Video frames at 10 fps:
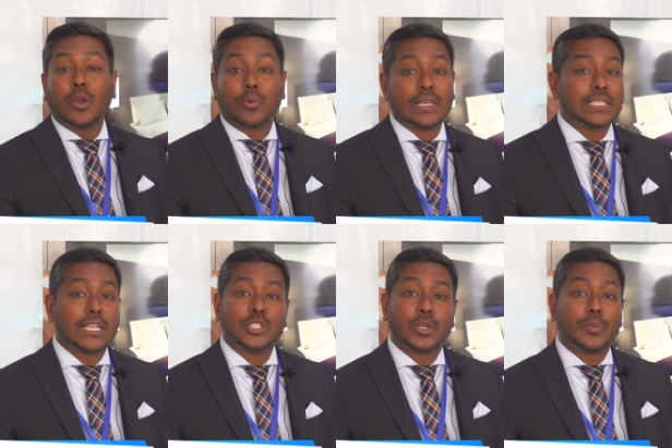
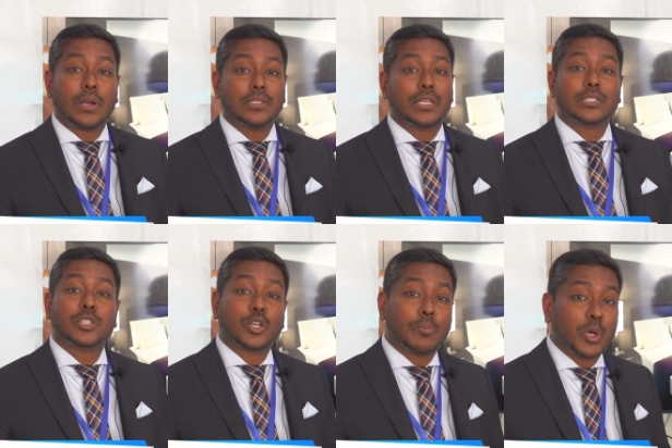residential projects
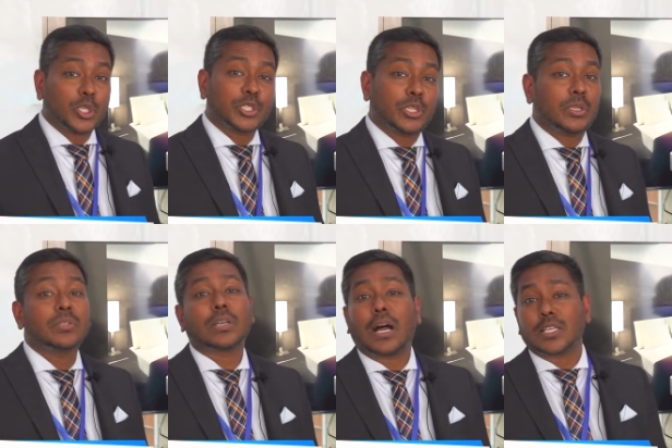to commercial
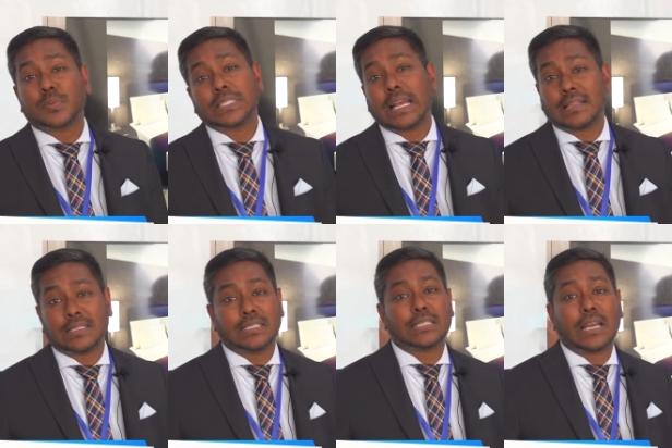to
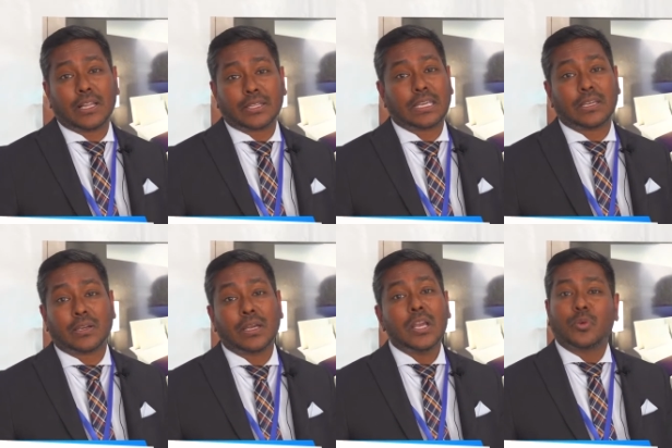hospitality to healthcare,